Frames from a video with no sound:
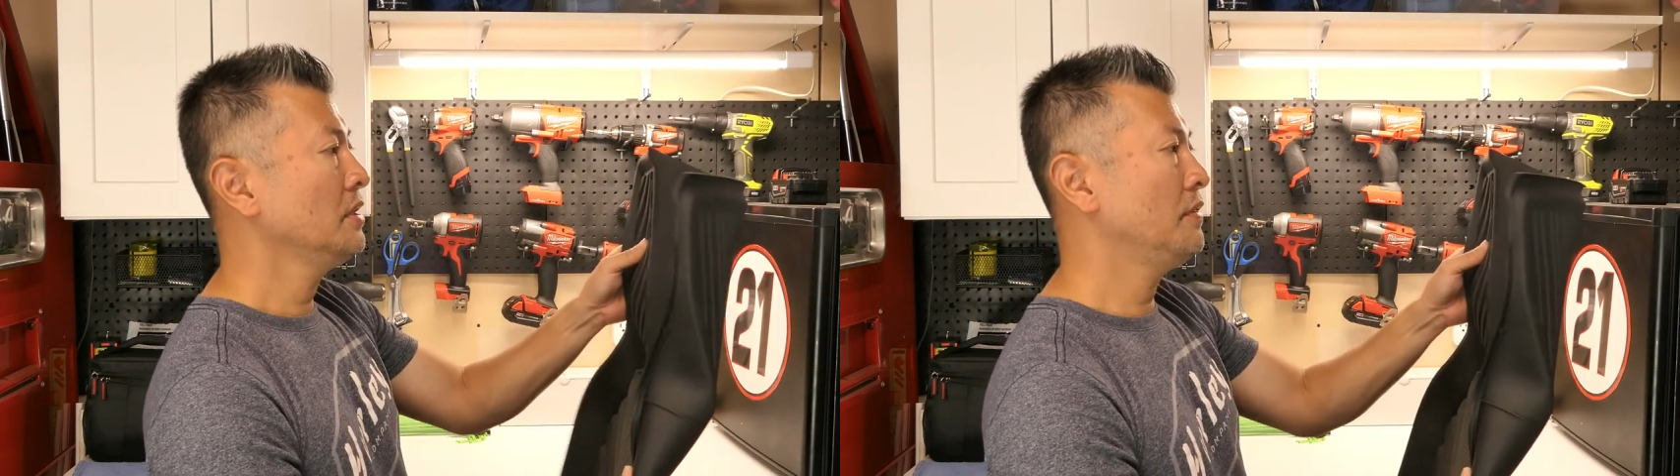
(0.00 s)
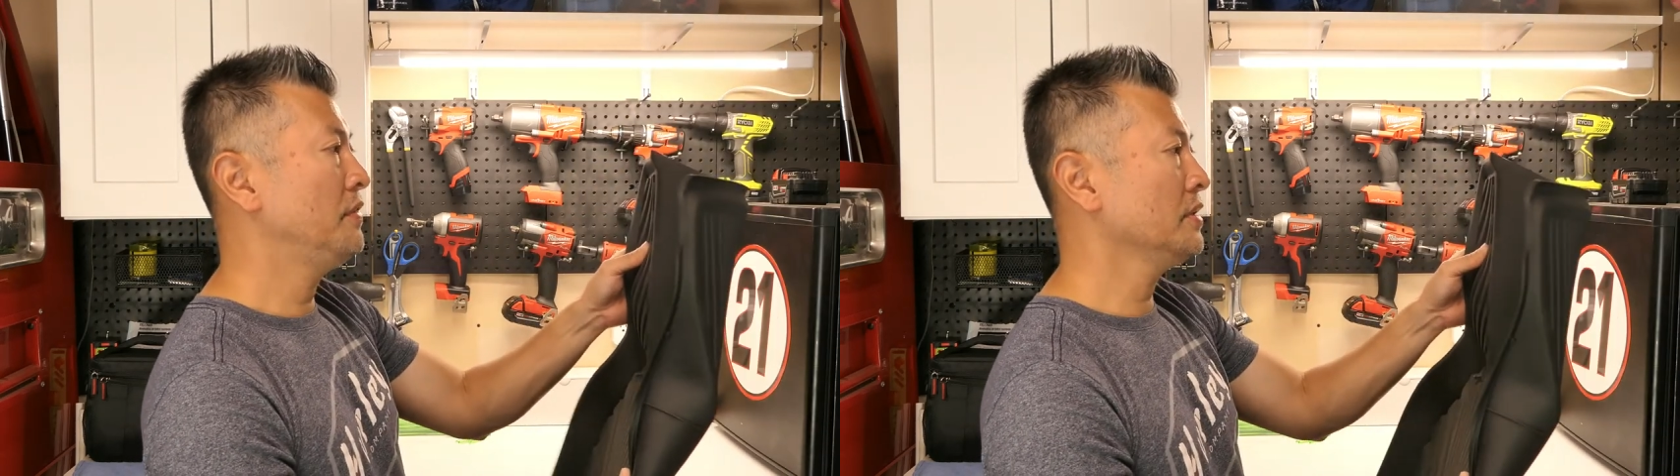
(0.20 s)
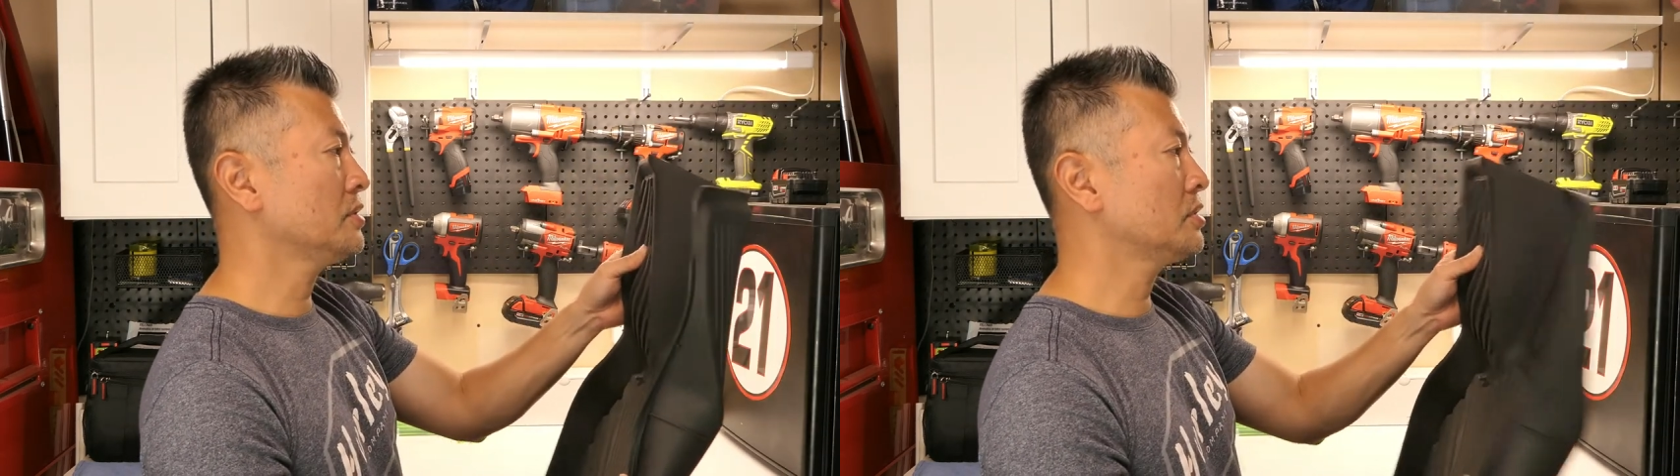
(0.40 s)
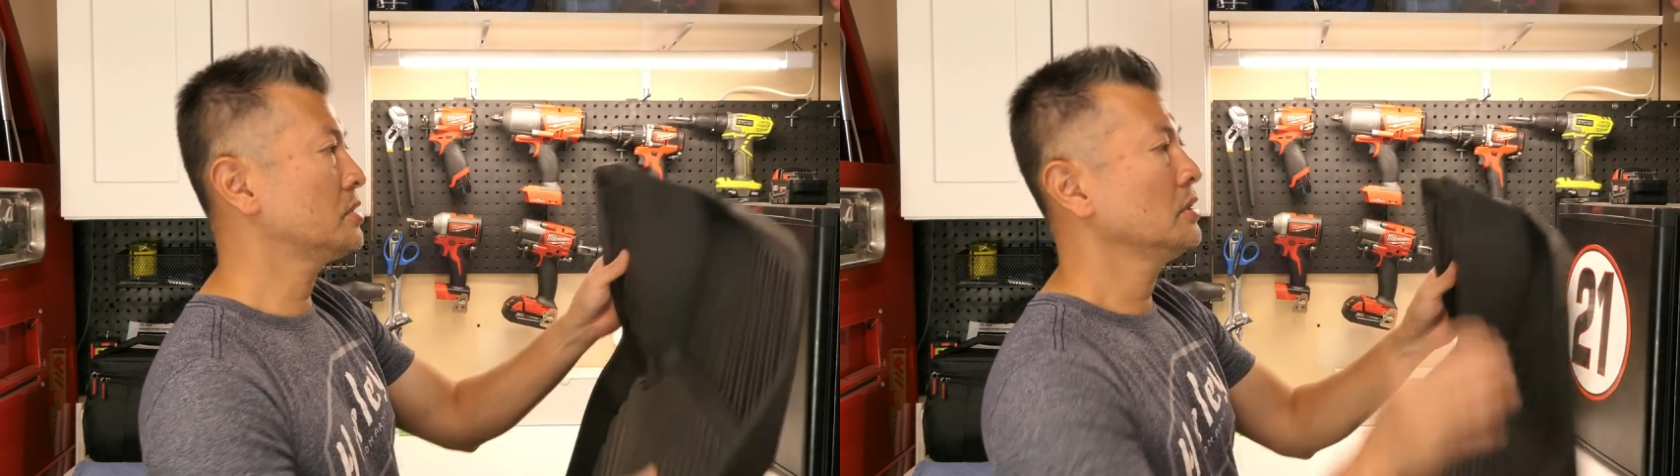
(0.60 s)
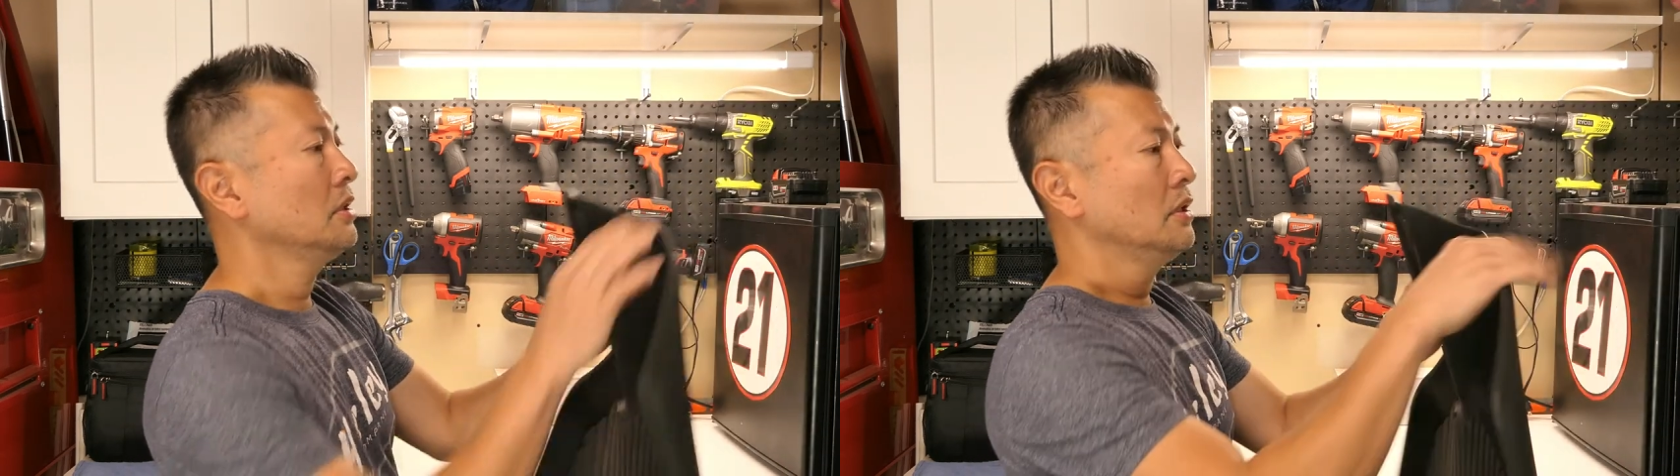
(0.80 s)

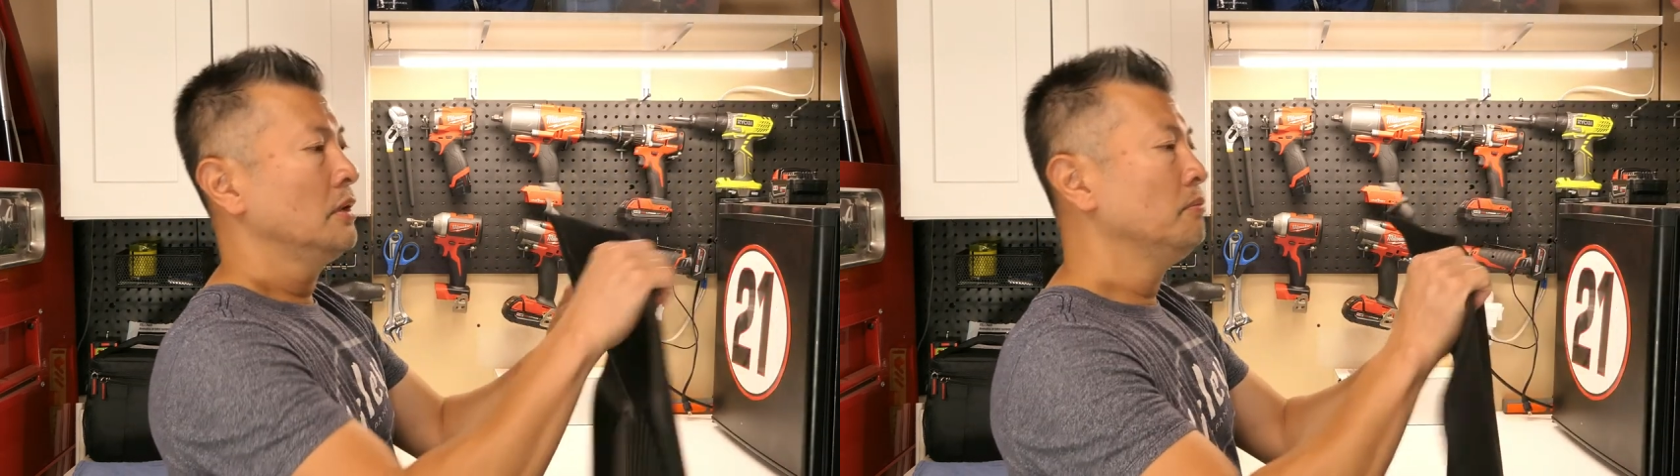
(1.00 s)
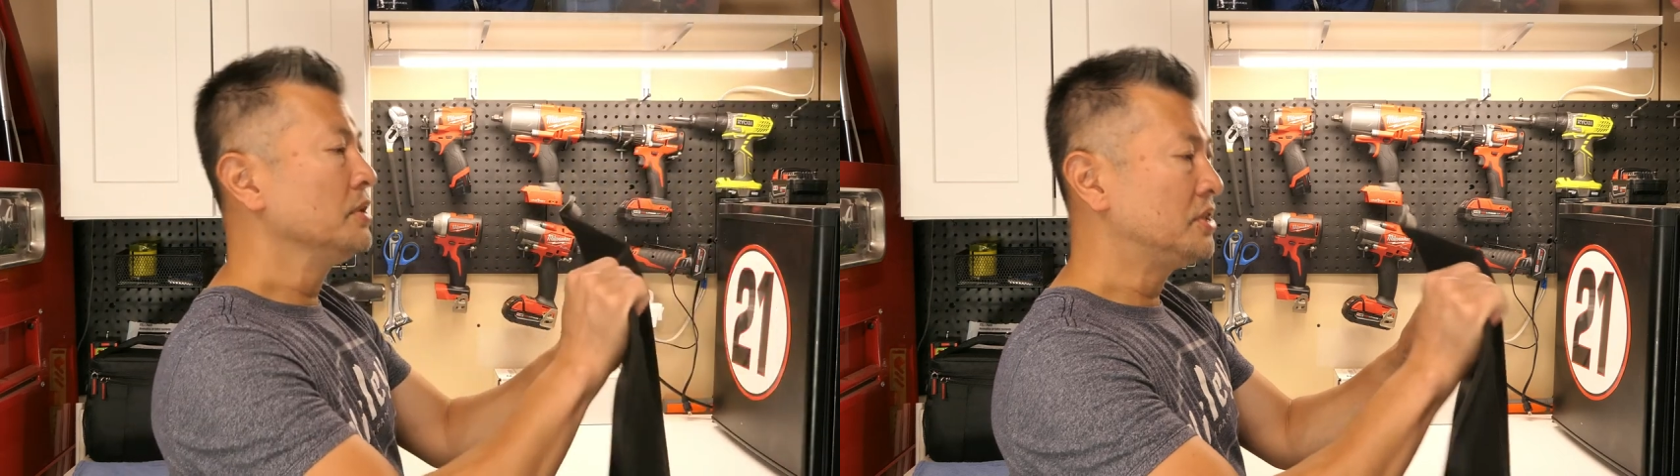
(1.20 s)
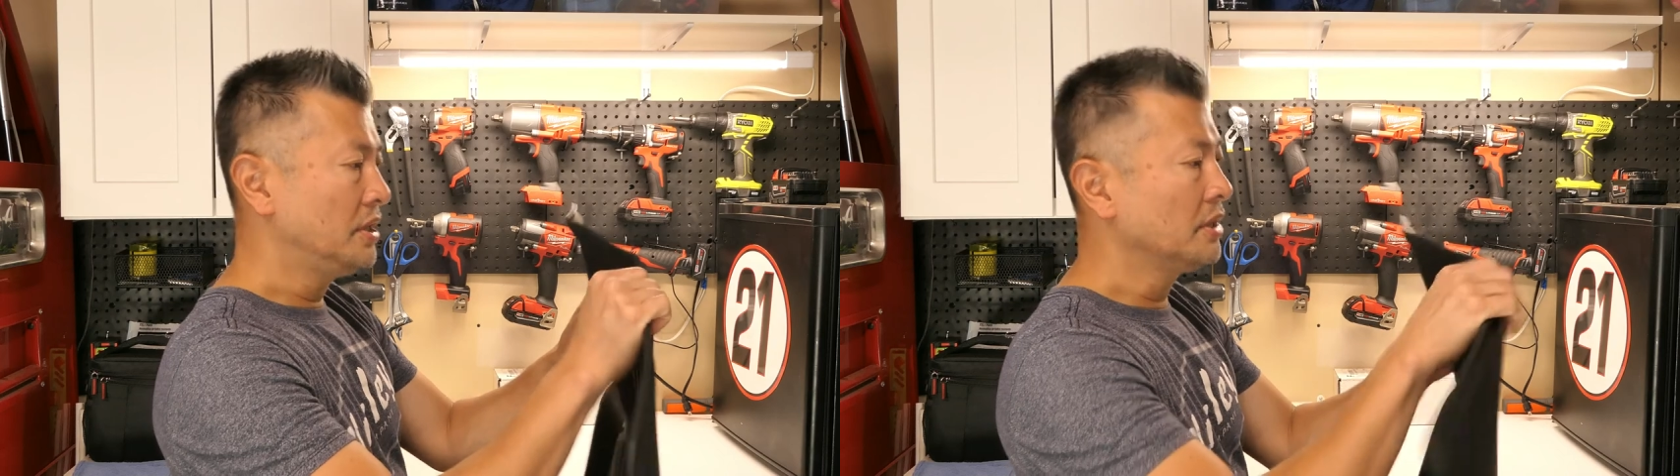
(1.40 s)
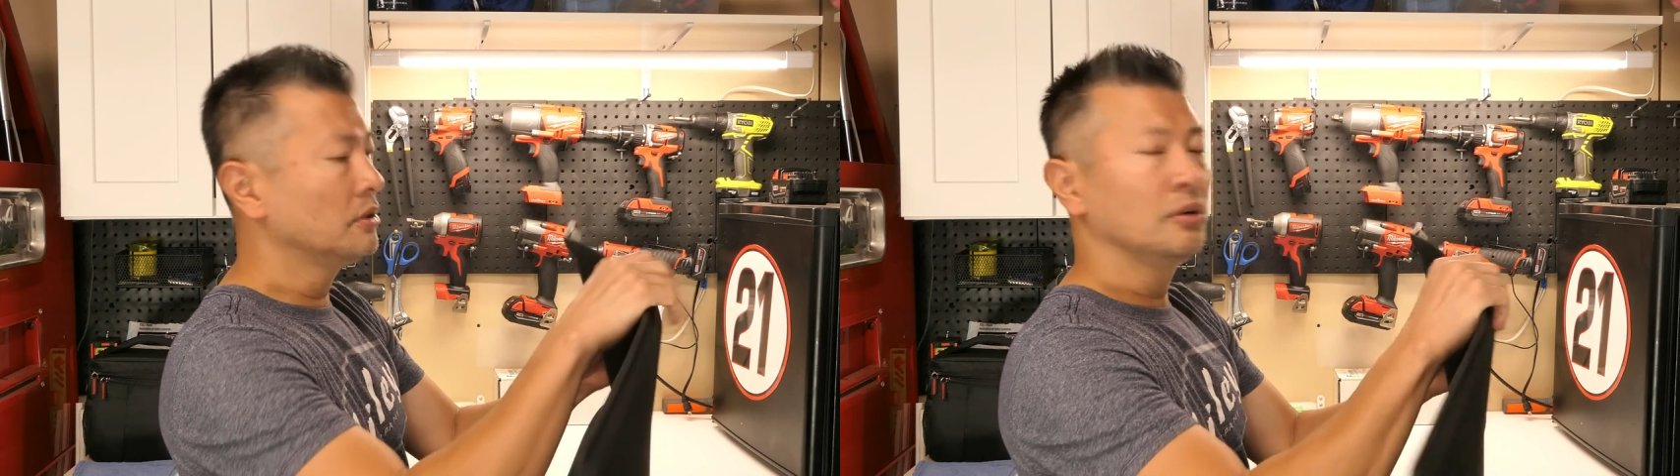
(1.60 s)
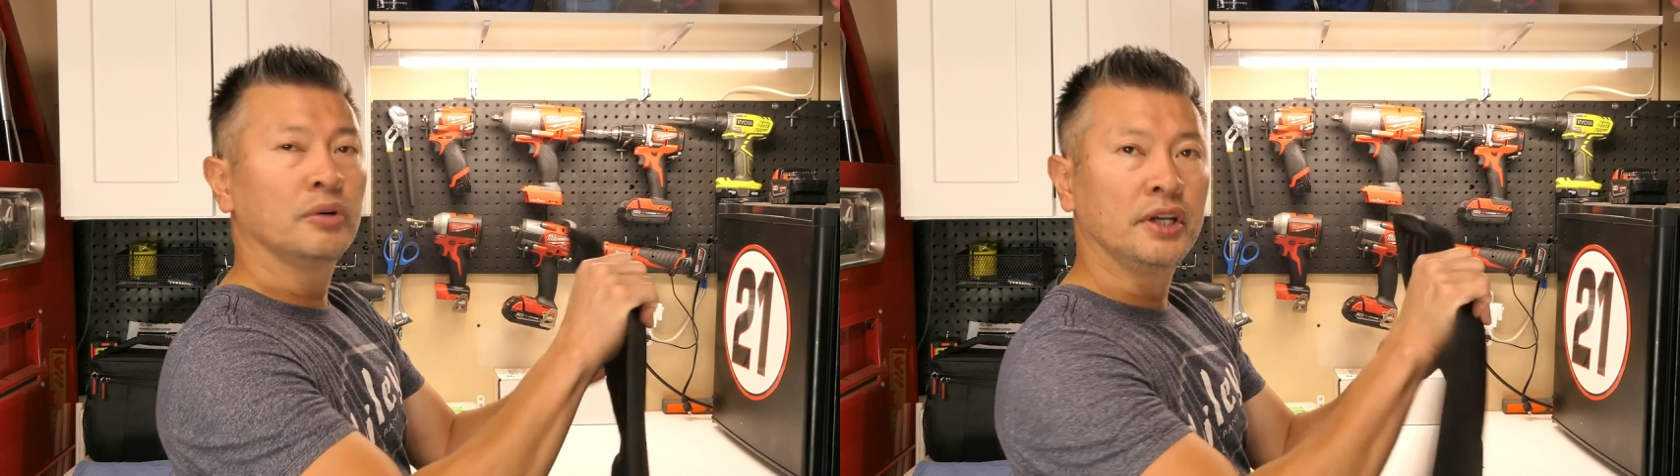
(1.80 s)
this material